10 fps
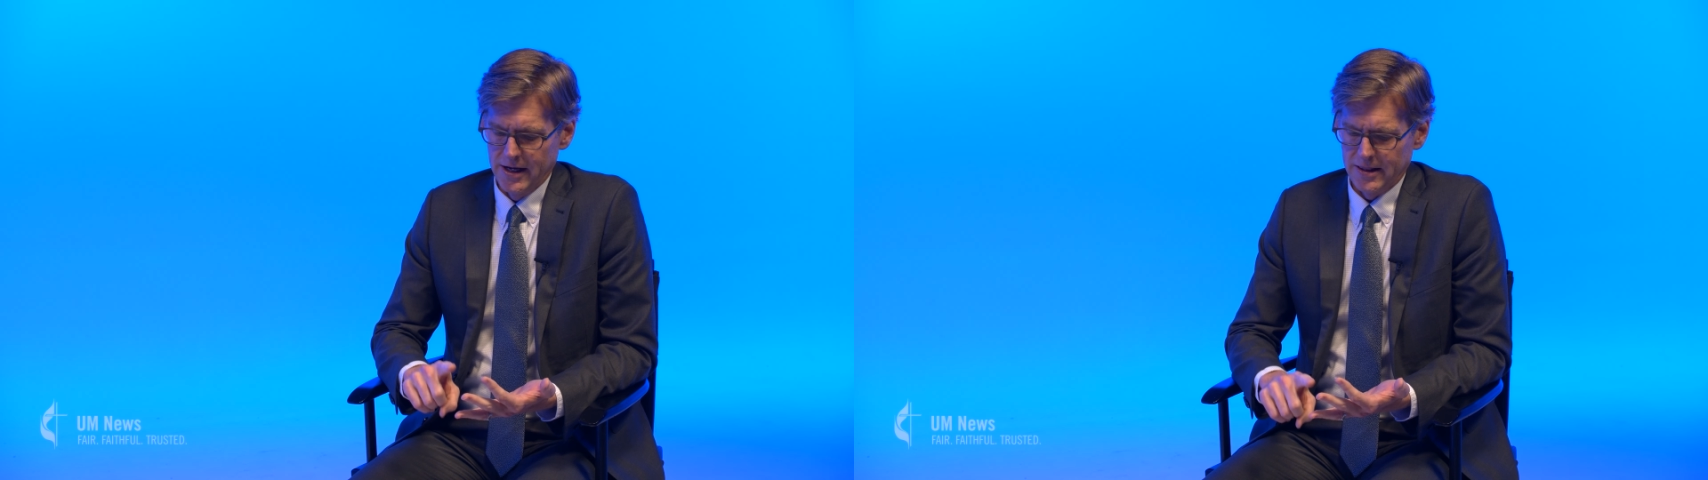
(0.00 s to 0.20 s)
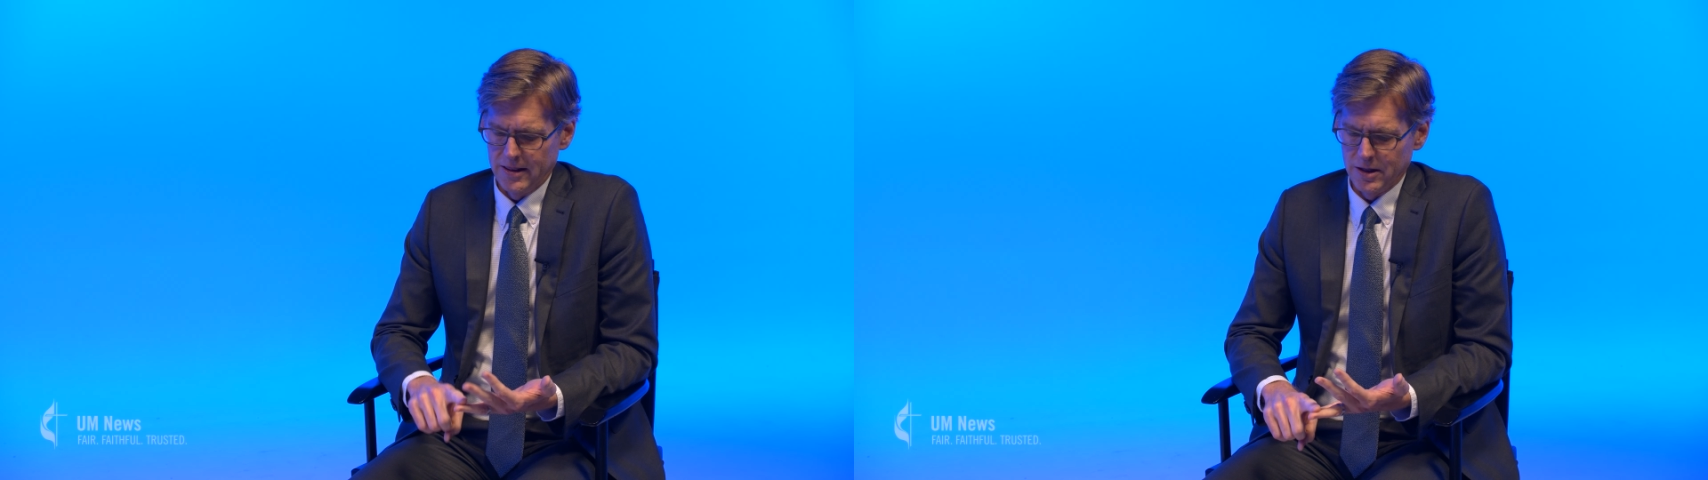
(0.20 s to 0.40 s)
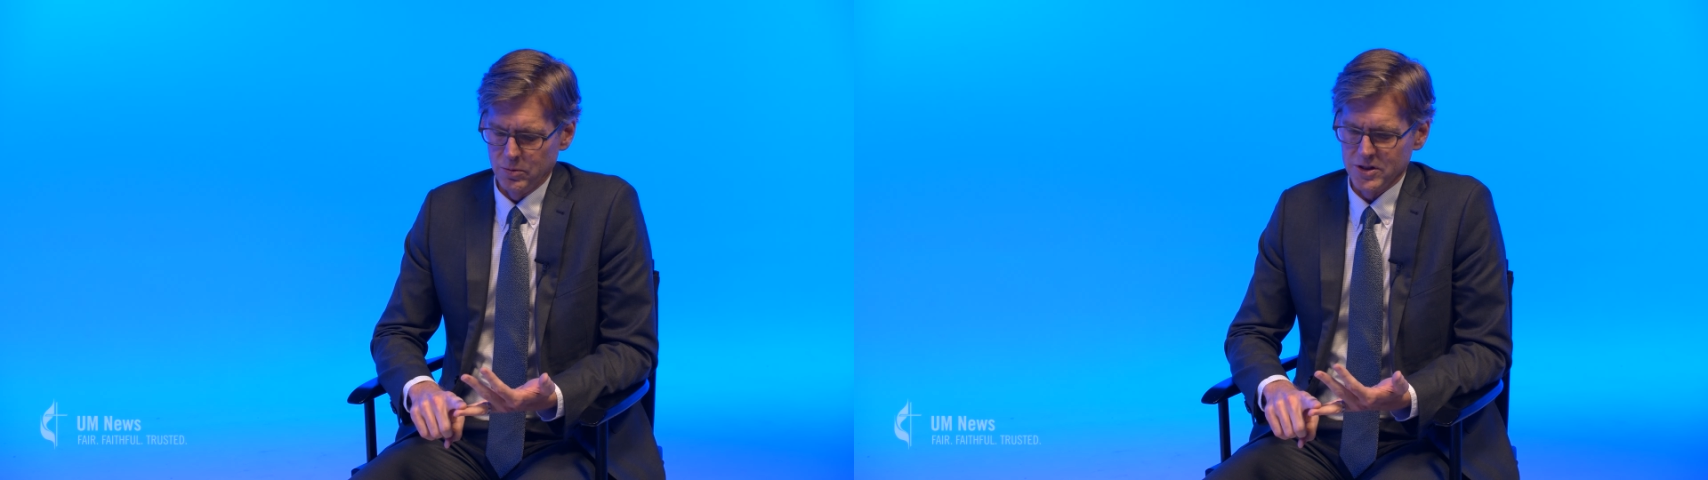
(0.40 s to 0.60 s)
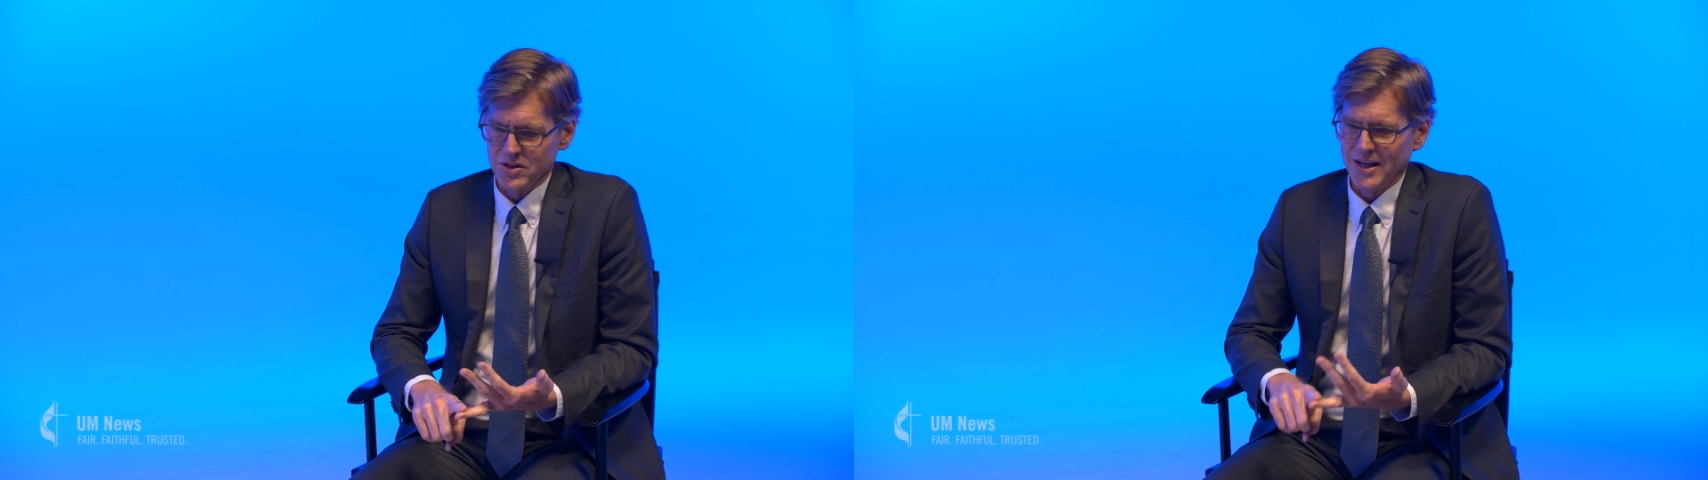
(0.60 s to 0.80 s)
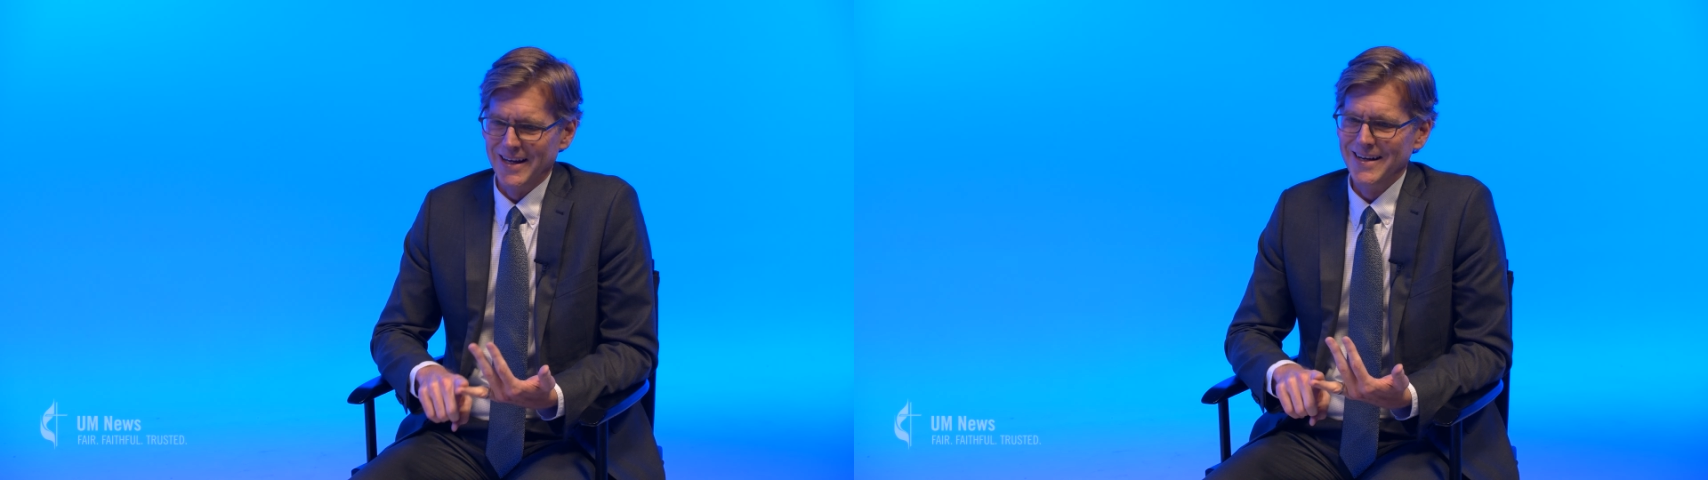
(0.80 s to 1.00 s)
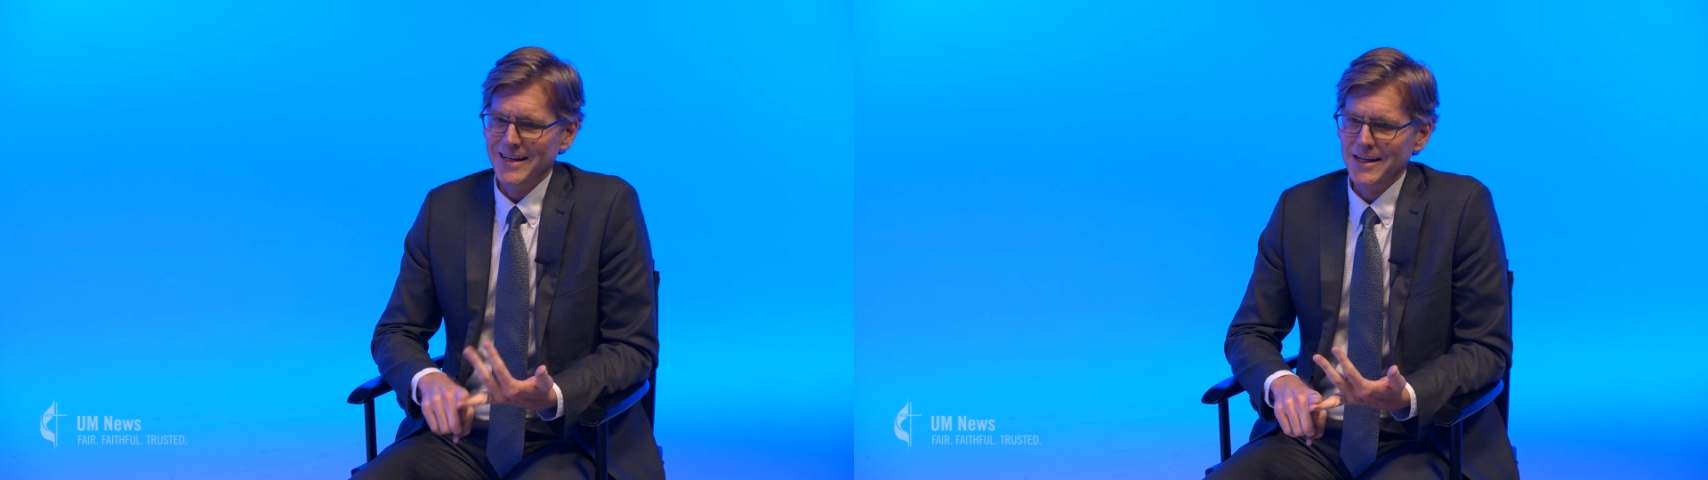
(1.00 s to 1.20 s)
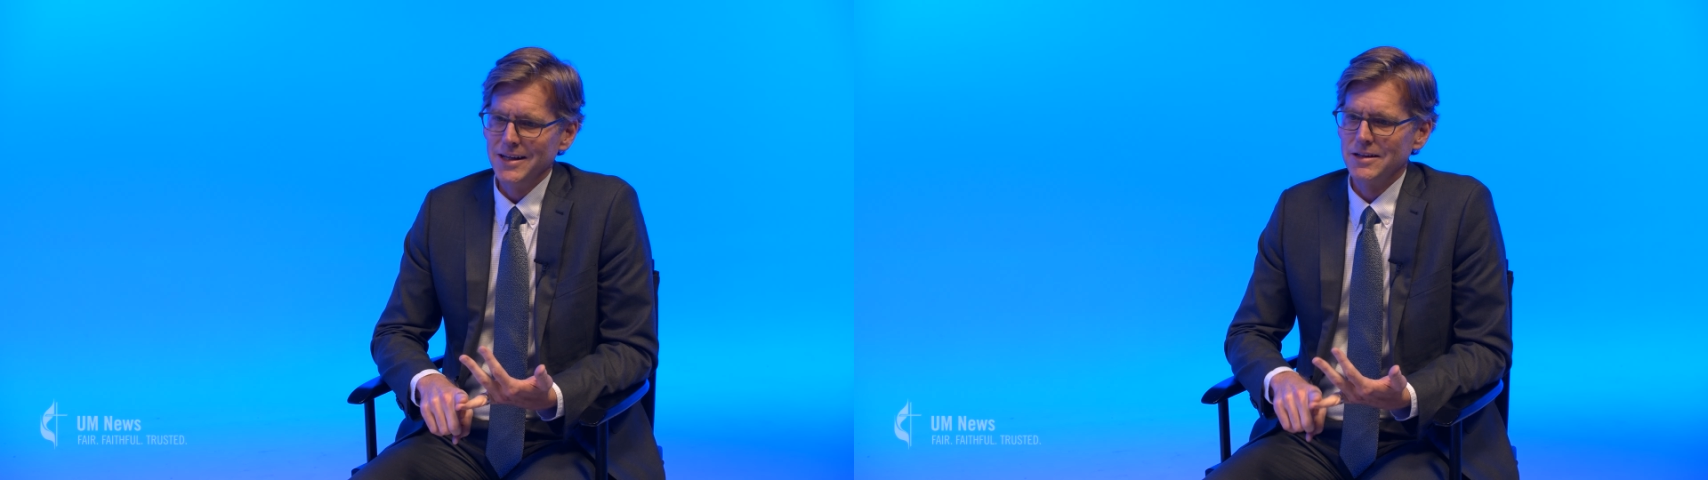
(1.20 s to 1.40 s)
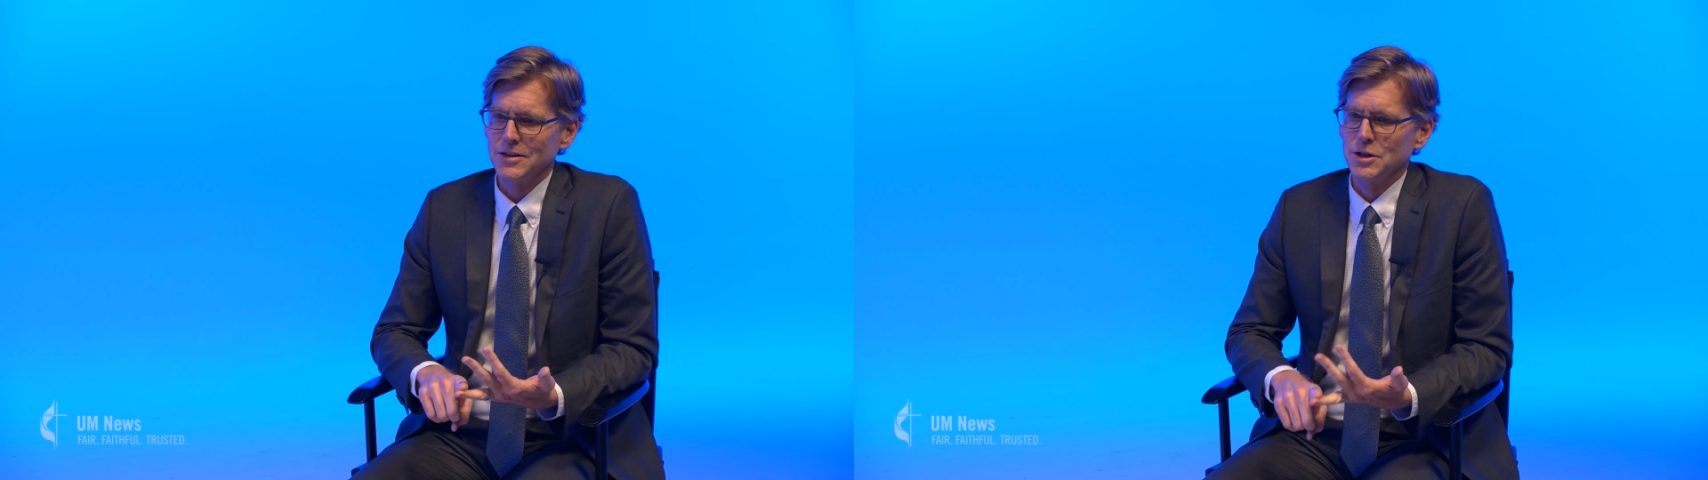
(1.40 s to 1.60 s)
that there was a need